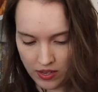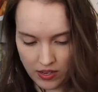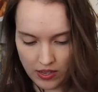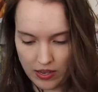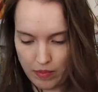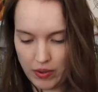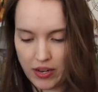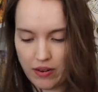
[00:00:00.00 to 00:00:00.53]

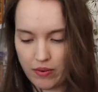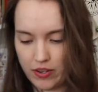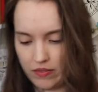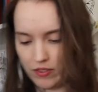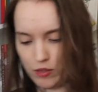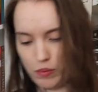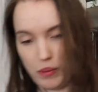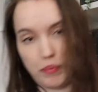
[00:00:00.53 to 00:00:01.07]
Let me get rid of
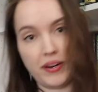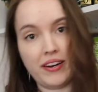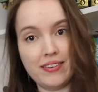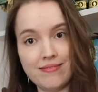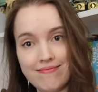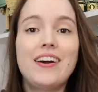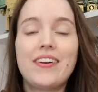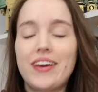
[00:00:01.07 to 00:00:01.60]
this paper.
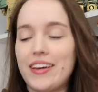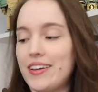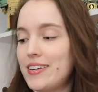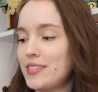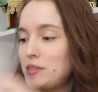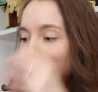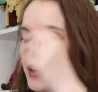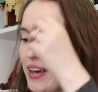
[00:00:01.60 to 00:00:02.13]
Okay,
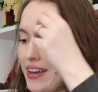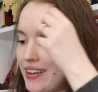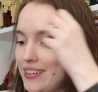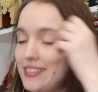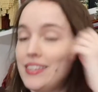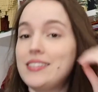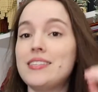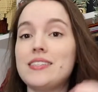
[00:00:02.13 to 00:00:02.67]
here's a
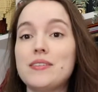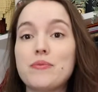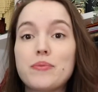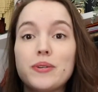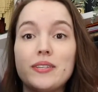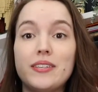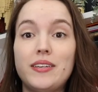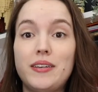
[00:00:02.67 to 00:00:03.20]
bag. This is a
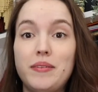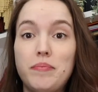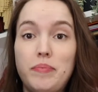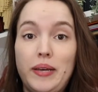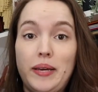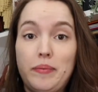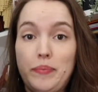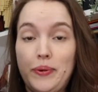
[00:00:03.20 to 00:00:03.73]
really
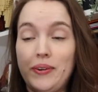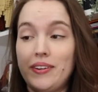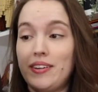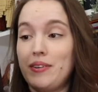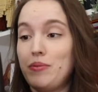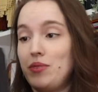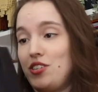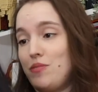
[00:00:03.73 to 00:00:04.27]
big
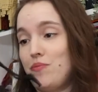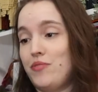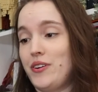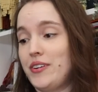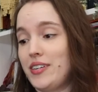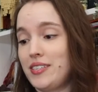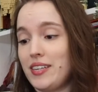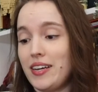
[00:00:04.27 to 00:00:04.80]
book, which I'm
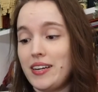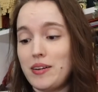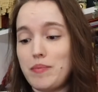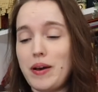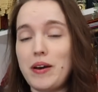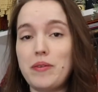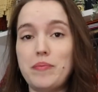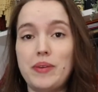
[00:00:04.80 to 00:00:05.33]
very excited
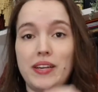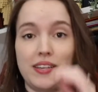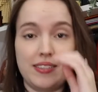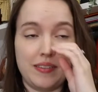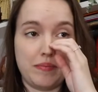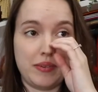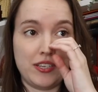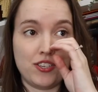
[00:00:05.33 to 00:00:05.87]
about because
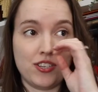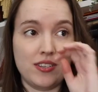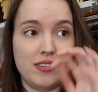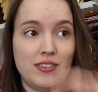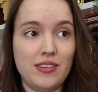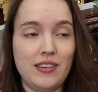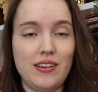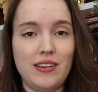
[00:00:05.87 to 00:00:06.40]
I
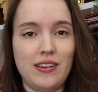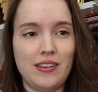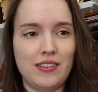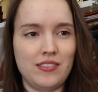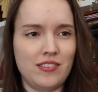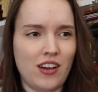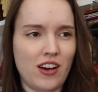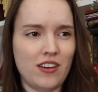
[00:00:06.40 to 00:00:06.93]
mentioned
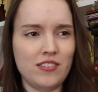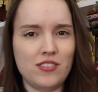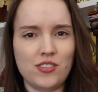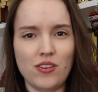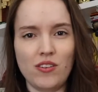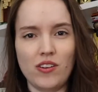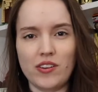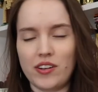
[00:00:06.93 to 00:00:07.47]
not
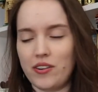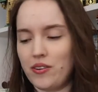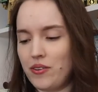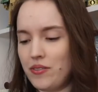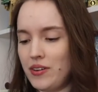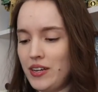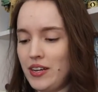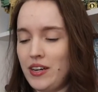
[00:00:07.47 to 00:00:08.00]
so long
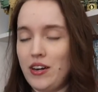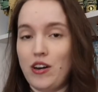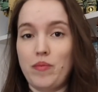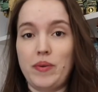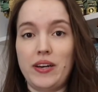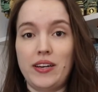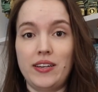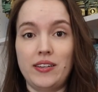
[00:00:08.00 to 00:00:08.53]
ago on
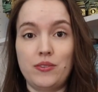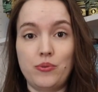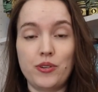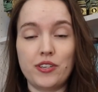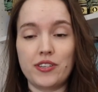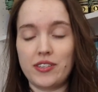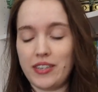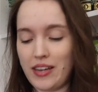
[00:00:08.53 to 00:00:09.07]
my
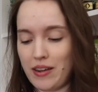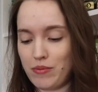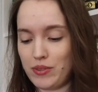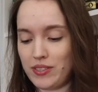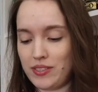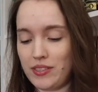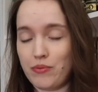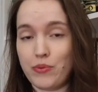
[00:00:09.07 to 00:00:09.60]
Twitter that I
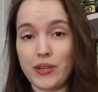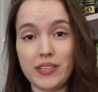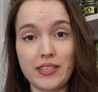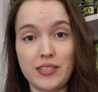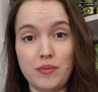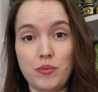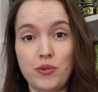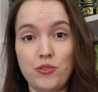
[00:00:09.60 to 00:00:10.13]
was really
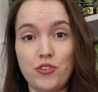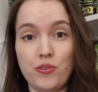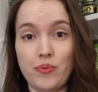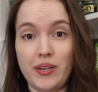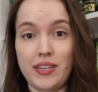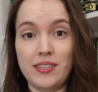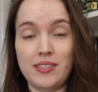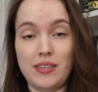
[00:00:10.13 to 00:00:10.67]
in the mood to
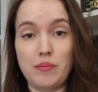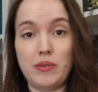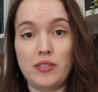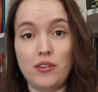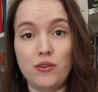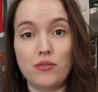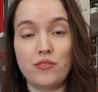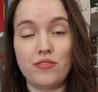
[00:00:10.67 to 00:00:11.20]
read some
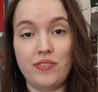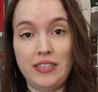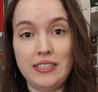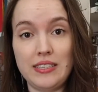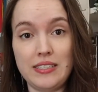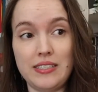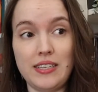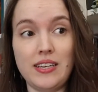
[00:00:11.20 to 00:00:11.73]
adult
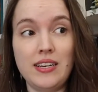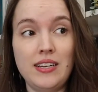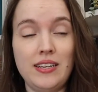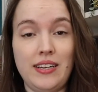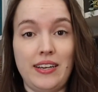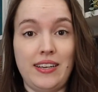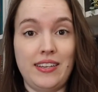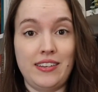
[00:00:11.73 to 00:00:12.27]
fantasy,
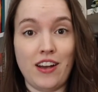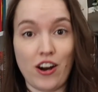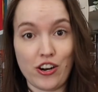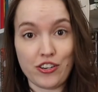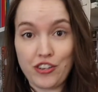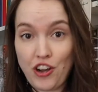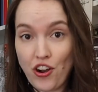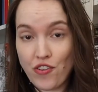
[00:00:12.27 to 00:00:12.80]
like in
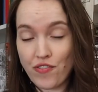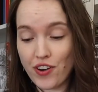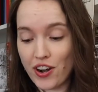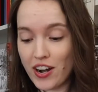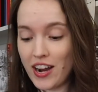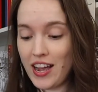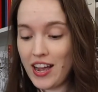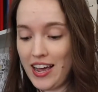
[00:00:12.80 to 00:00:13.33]
hardcover,
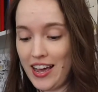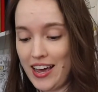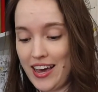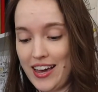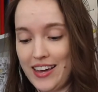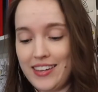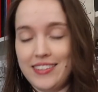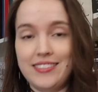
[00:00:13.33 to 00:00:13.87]

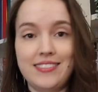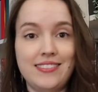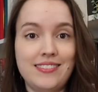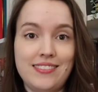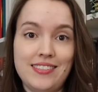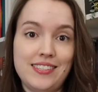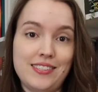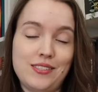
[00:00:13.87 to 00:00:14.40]
and
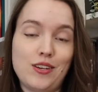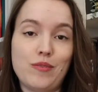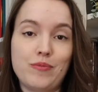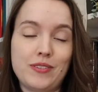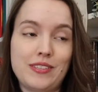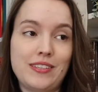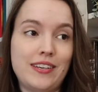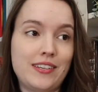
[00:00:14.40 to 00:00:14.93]
this is
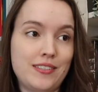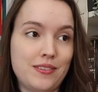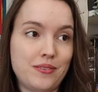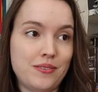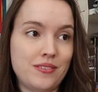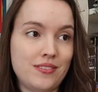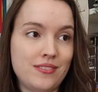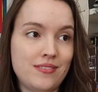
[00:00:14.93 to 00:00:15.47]
obviously an
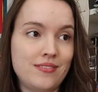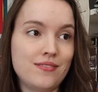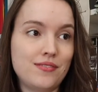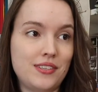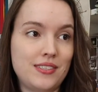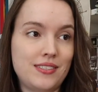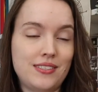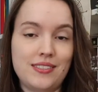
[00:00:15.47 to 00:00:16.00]
adult
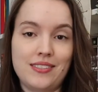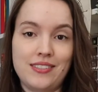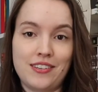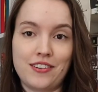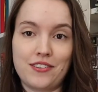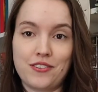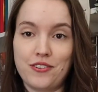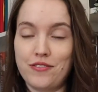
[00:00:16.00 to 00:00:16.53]
fantasy in
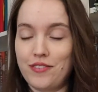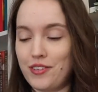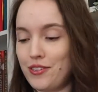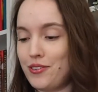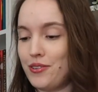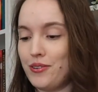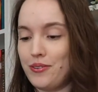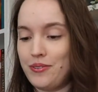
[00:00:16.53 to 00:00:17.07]
hardcover,
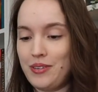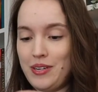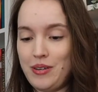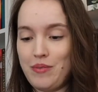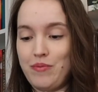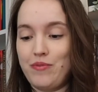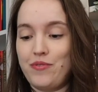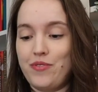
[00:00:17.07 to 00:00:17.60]
so
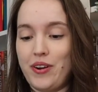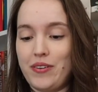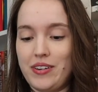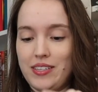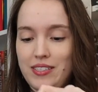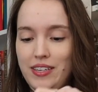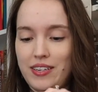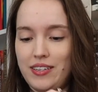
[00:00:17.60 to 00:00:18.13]
very
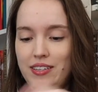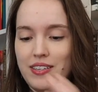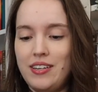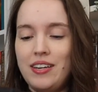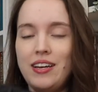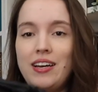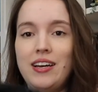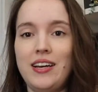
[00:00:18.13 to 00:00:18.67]
excited.
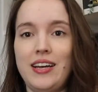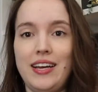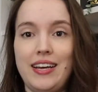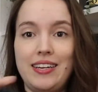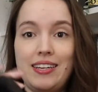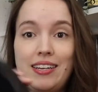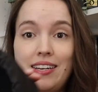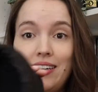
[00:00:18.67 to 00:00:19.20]

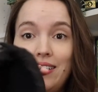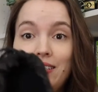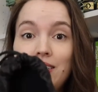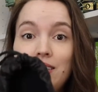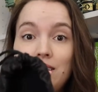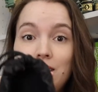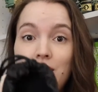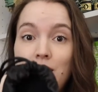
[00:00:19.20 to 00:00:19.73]
And it
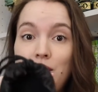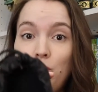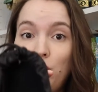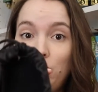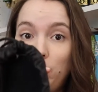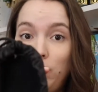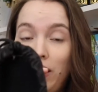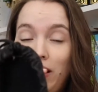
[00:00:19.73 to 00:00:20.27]
is
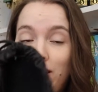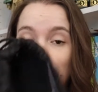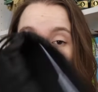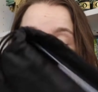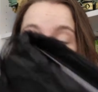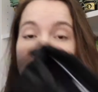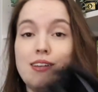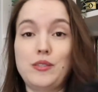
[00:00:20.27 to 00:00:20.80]
with black, it
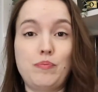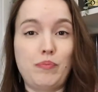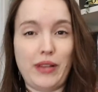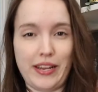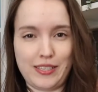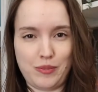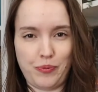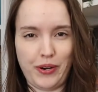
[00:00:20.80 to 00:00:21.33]
has
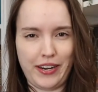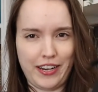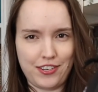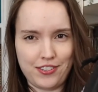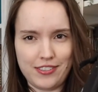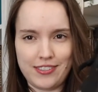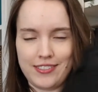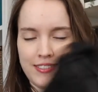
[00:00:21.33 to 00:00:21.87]
black sprayed
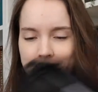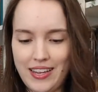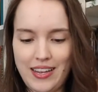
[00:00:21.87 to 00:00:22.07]
edges.